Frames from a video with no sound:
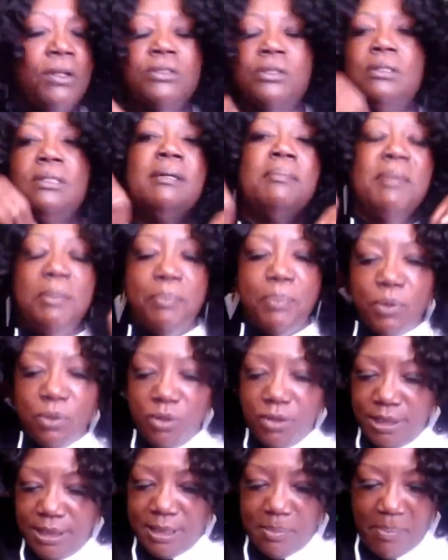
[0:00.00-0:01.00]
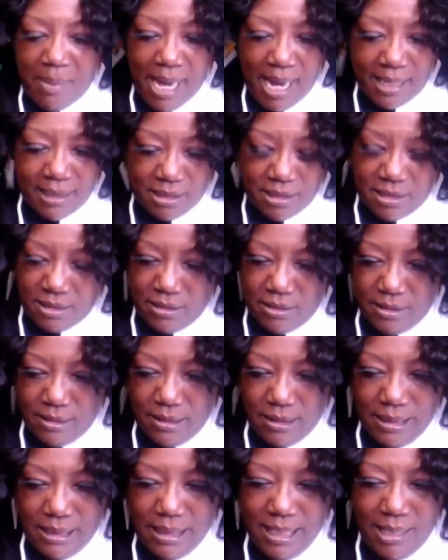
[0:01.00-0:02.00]
So let me pull this back just a
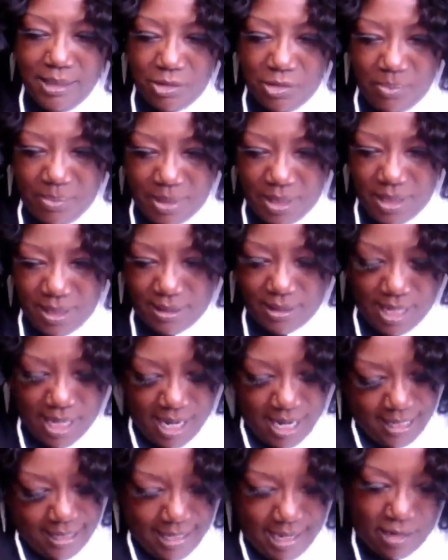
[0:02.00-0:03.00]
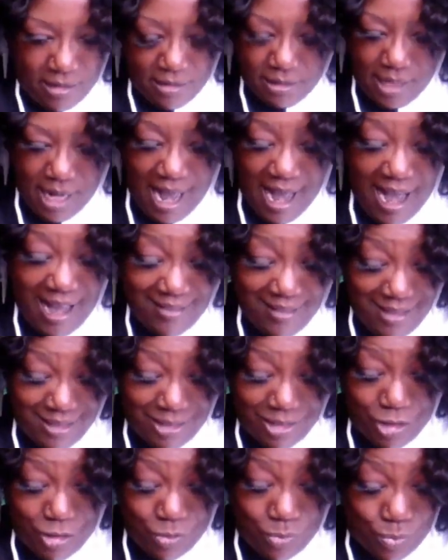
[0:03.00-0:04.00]
little bit. Now I
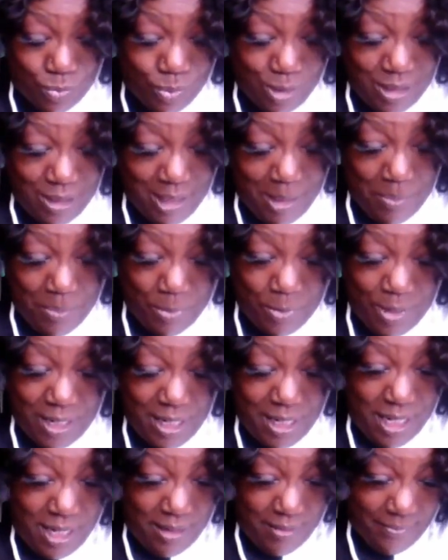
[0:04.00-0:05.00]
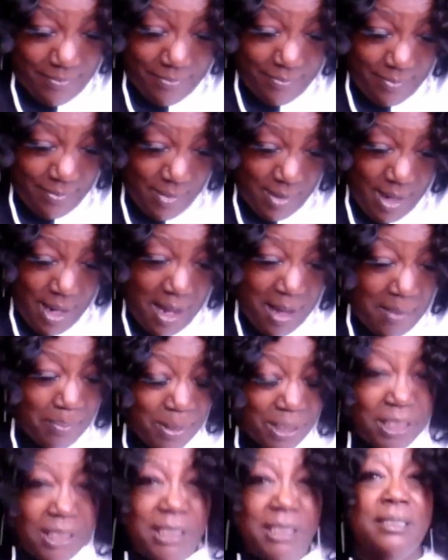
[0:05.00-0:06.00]
think she's really pretty,
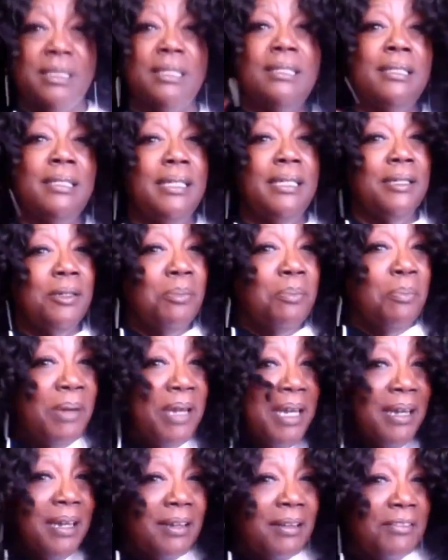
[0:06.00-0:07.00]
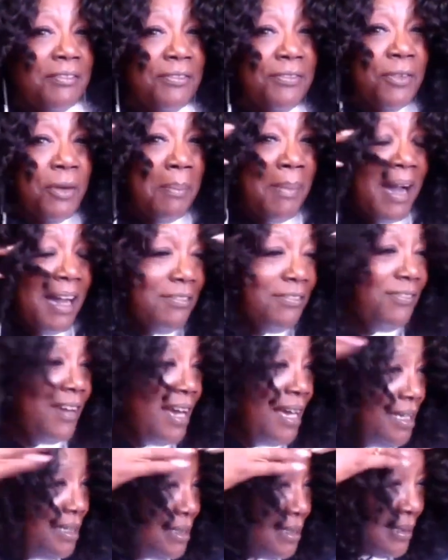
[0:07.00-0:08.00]
but she's a little big for my
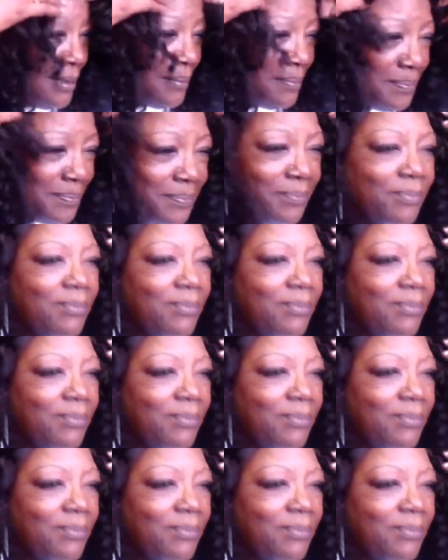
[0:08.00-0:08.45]
face.